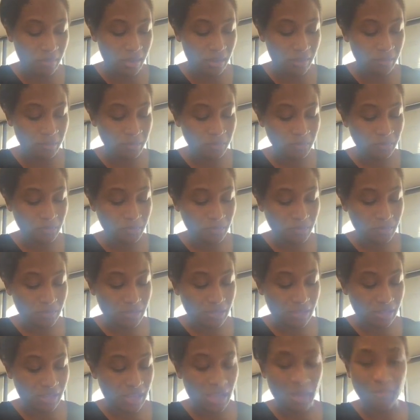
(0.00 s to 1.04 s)
me
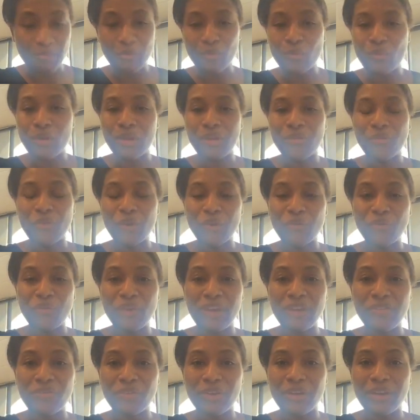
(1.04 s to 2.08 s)
and kept one of her
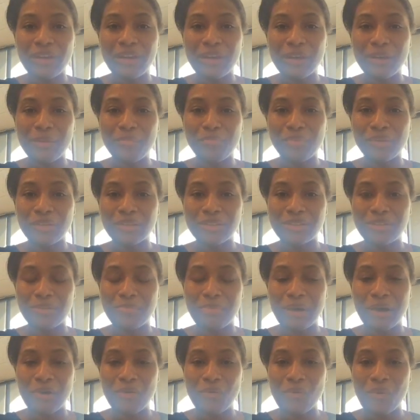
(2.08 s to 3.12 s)
favorite uh, books
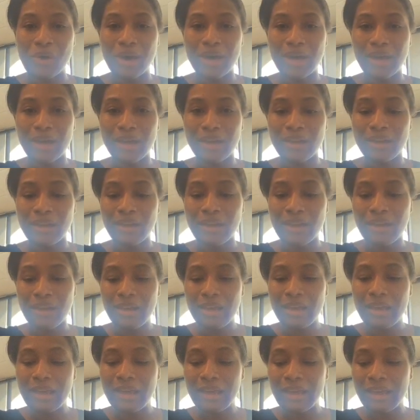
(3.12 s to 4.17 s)
about wine.
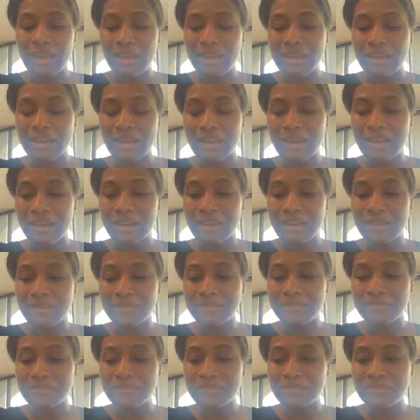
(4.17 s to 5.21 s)
And uh,
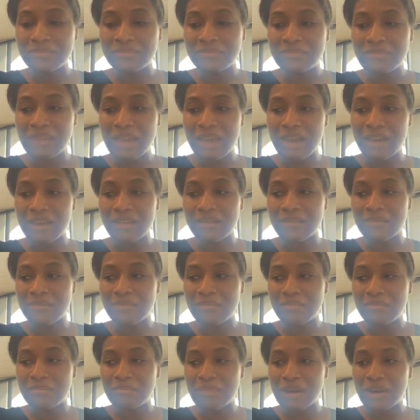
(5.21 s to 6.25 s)
yeah,
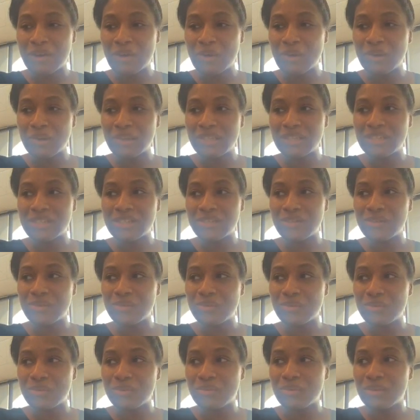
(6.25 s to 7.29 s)
my goal is
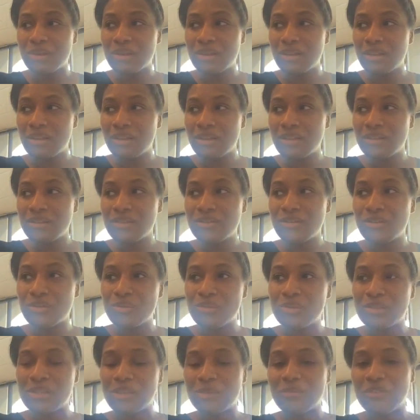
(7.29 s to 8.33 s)
to
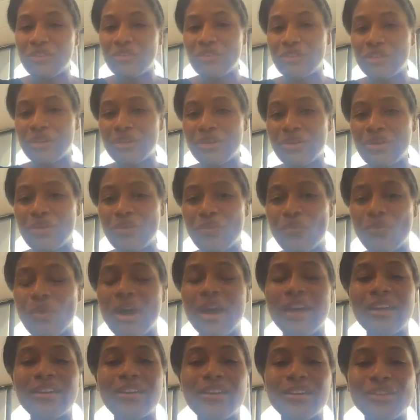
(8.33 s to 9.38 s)
do some of the
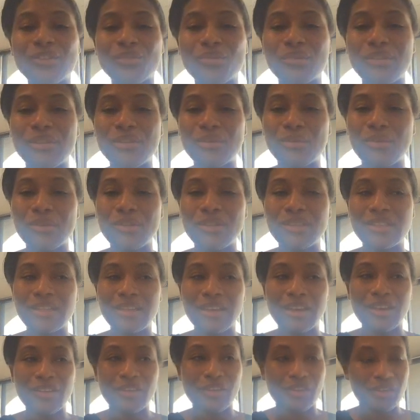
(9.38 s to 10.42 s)
wine country tours
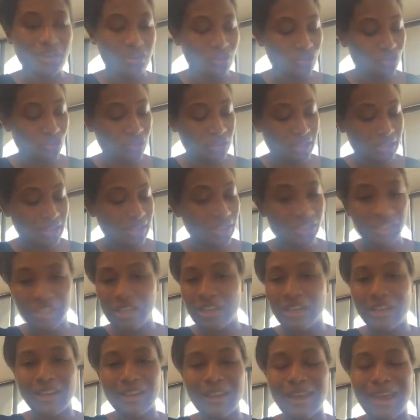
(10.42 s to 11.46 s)
in other countries that
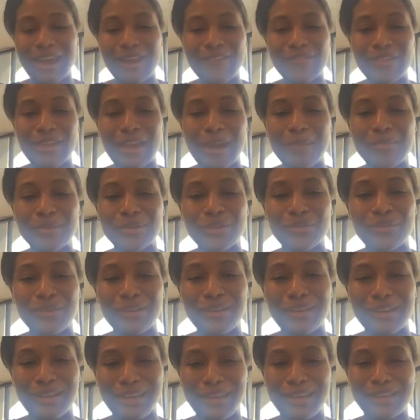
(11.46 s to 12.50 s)
she didn't have the
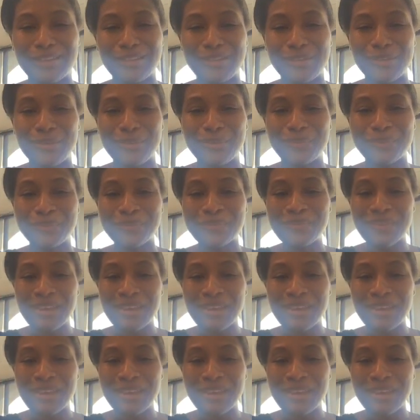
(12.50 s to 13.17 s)
opportunity to get to.